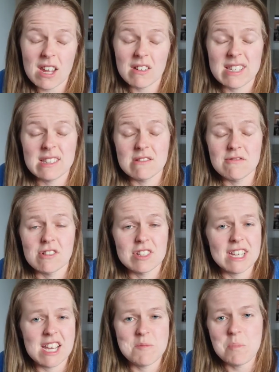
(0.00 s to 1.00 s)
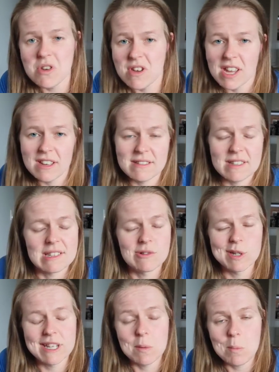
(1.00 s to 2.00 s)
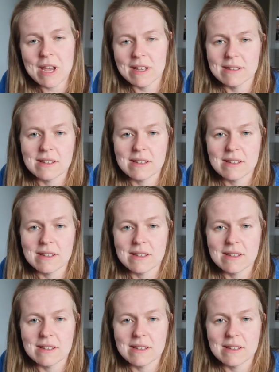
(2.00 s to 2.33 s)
I still got to eat burgers. I still got to eat pizza.